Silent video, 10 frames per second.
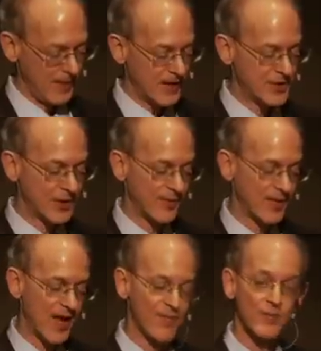I still have a
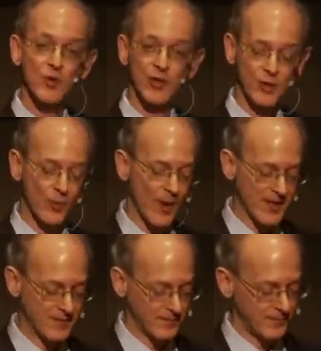lot of music to
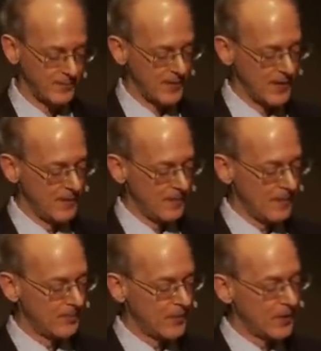write.
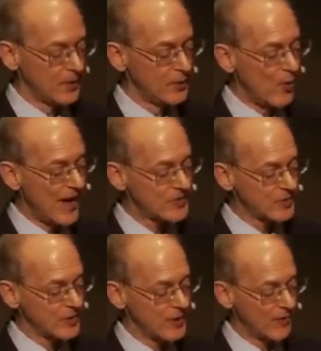You ask
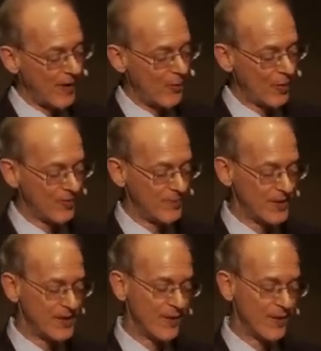if I would have been